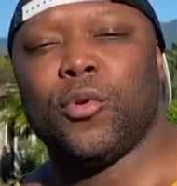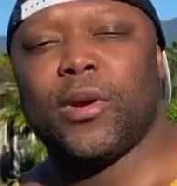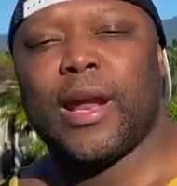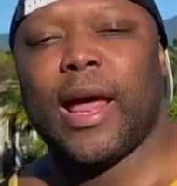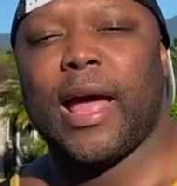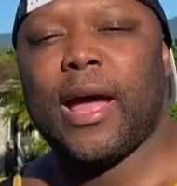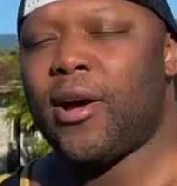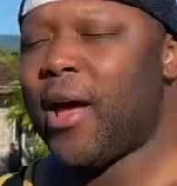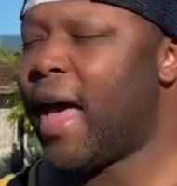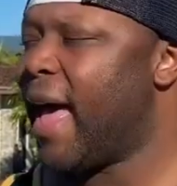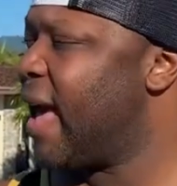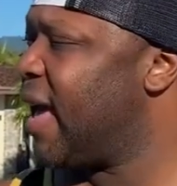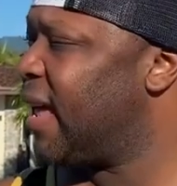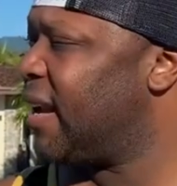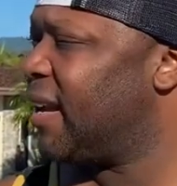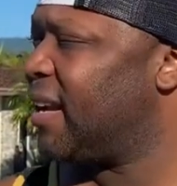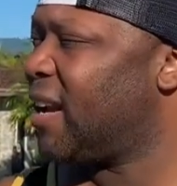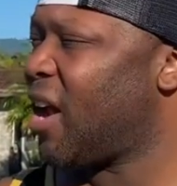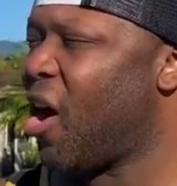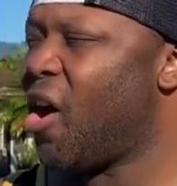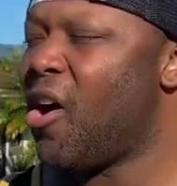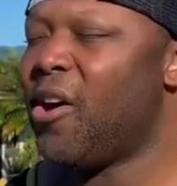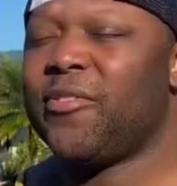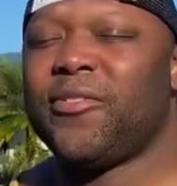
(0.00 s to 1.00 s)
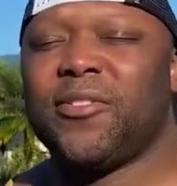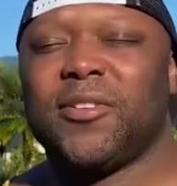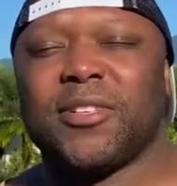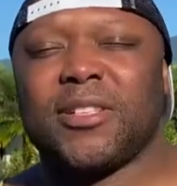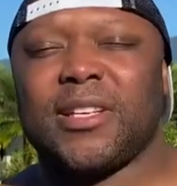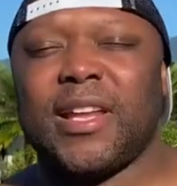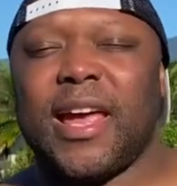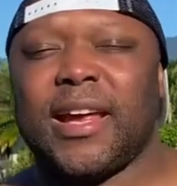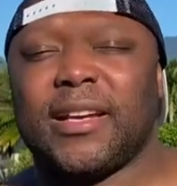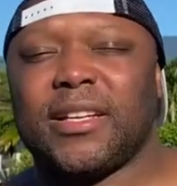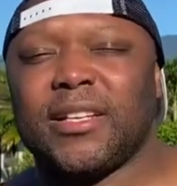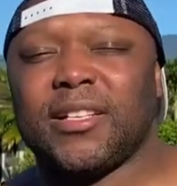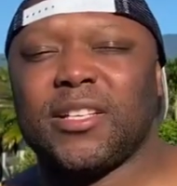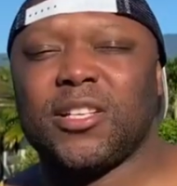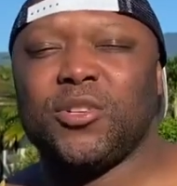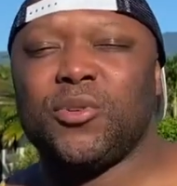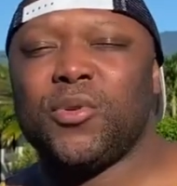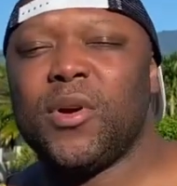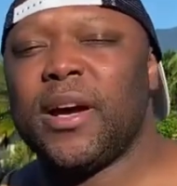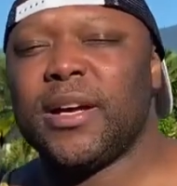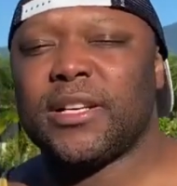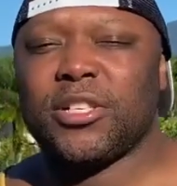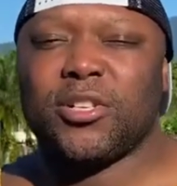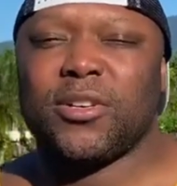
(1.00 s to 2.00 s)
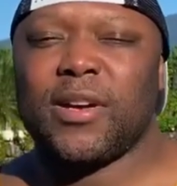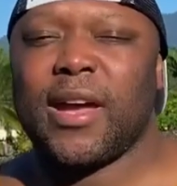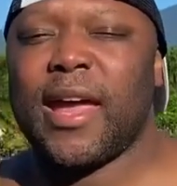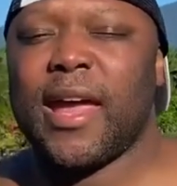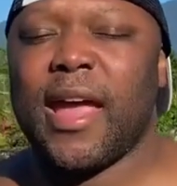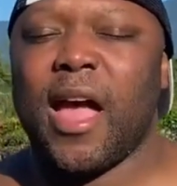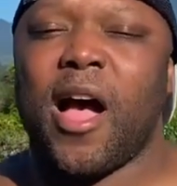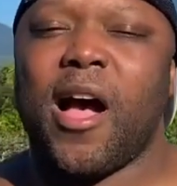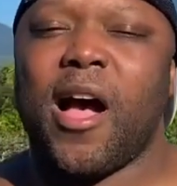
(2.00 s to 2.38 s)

Without adding offers like the 200K